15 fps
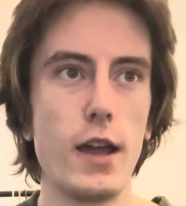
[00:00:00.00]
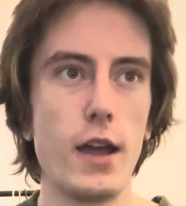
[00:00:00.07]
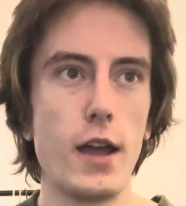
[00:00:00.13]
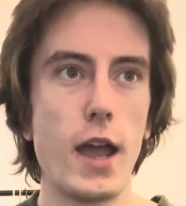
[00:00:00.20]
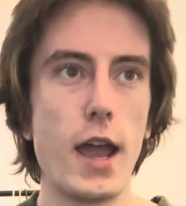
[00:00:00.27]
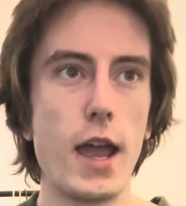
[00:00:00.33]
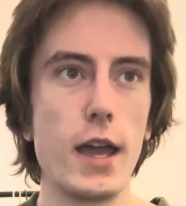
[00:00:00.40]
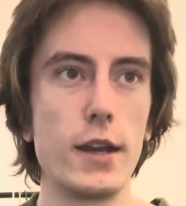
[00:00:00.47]

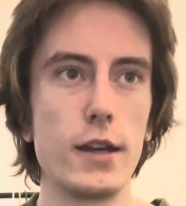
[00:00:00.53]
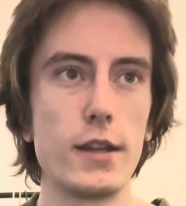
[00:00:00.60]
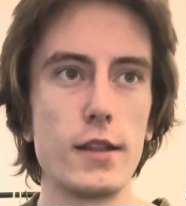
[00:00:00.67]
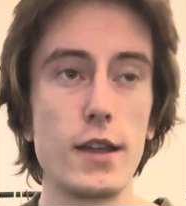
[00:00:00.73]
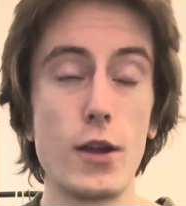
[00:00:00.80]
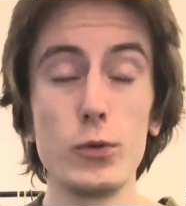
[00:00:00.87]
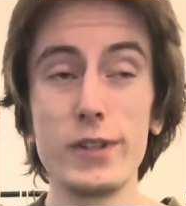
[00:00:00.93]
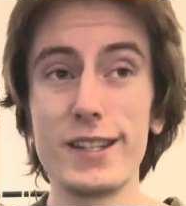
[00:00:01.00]
and
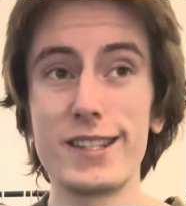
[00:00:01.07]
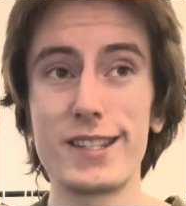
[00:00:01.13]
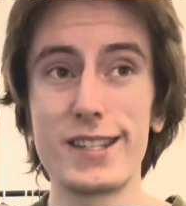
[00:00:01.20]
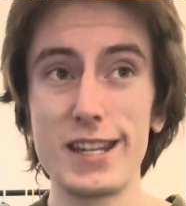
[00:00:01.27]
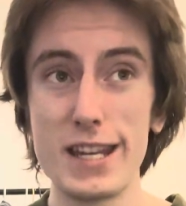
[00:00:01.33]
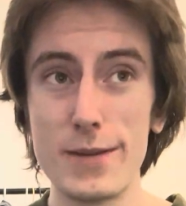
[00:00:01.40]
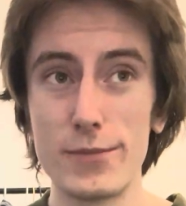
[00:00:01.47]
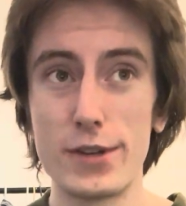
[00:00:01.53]
they only
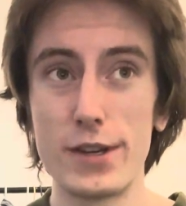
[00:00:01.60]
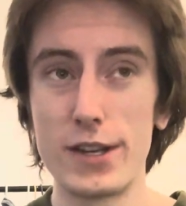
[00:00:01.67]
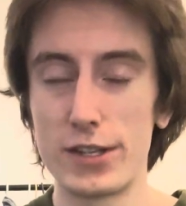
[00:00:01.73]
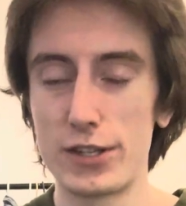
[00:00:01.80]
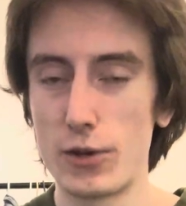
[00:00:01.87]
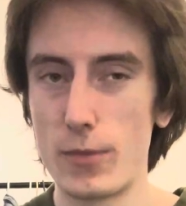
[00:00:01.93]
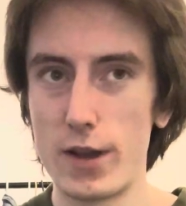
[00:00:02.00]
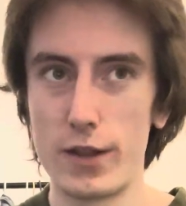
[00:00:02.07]
seem to
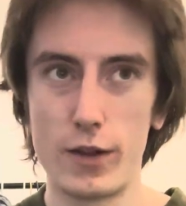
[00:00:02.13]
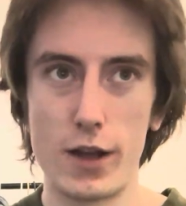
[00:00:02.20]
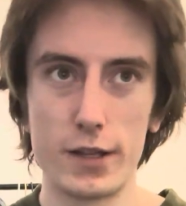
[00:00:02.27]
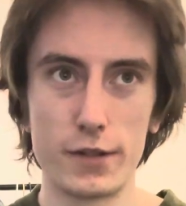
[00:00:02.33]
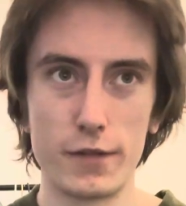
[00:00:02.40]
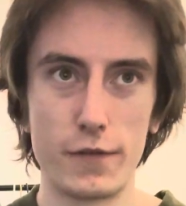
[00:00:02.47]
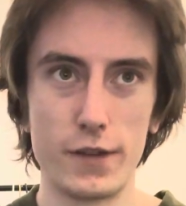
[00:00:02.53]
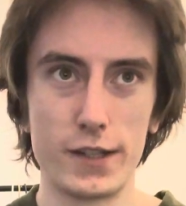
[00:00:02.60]
disobey the
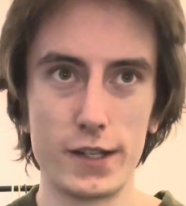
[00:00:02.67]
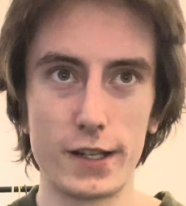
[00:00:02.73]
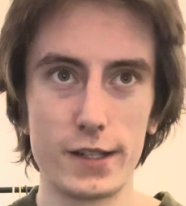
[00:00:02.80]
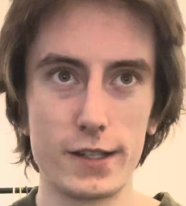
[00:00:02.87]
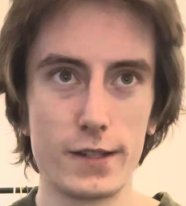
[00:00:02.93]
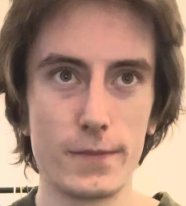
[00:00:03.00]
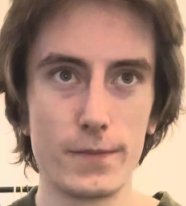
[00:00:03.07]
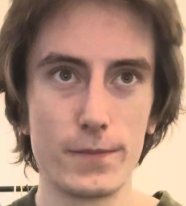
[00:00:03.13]
laws of
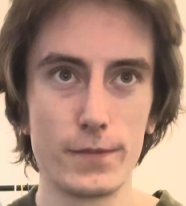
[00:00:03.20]
physics.